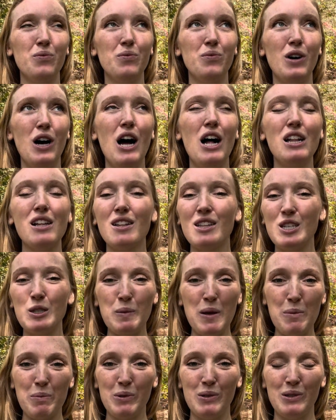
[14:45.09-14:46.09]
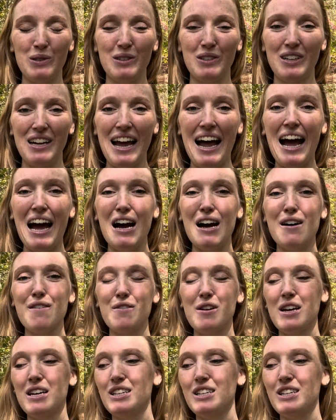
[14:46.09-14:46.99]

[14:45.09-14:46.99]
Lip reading: all of these people have